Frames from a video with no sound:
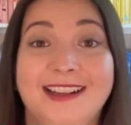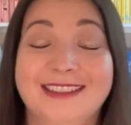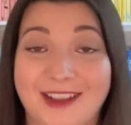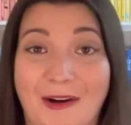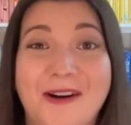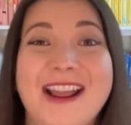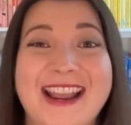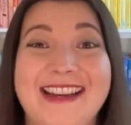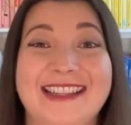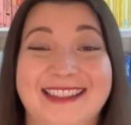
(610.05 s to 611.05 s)
So
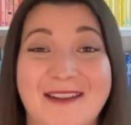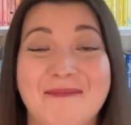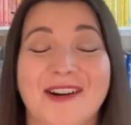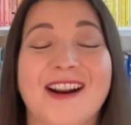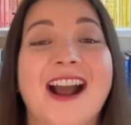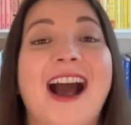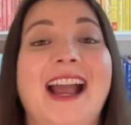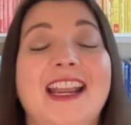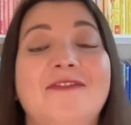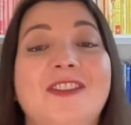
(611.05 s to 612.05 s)
in December,
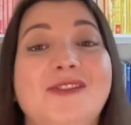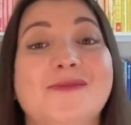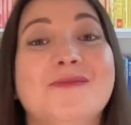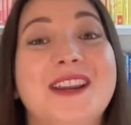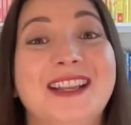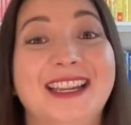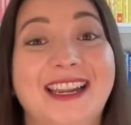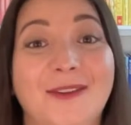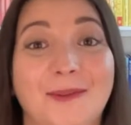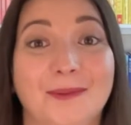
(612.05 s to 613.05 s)
I can feel
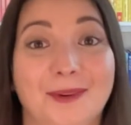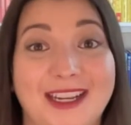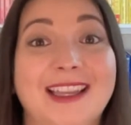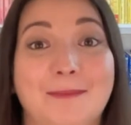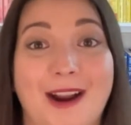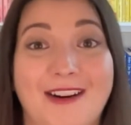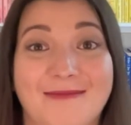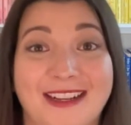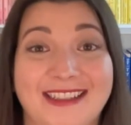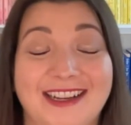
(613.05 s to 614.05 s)
really, really proud
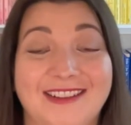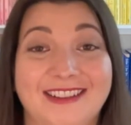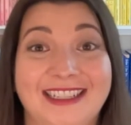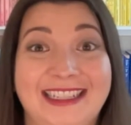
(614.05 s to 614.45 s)
of myself.